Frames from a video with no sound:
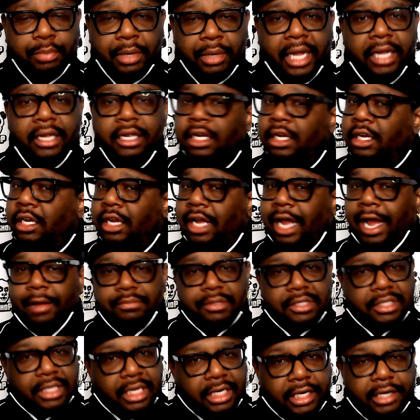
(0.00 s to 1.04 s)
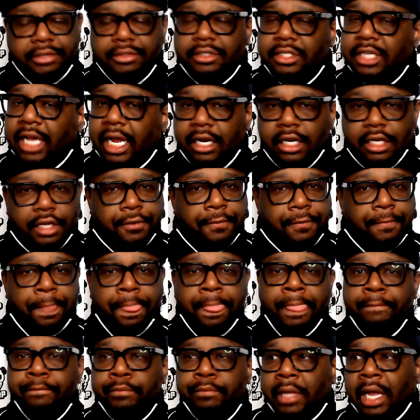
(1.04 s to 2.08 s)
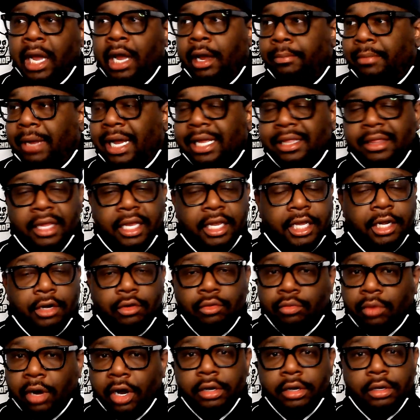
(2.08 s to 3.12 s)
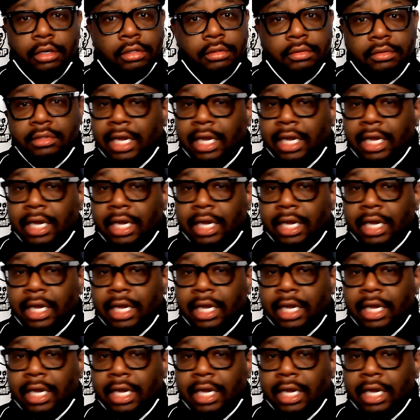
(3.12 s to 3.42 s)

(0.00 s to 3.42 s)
but I'm sitting here telling you, I think it'll work.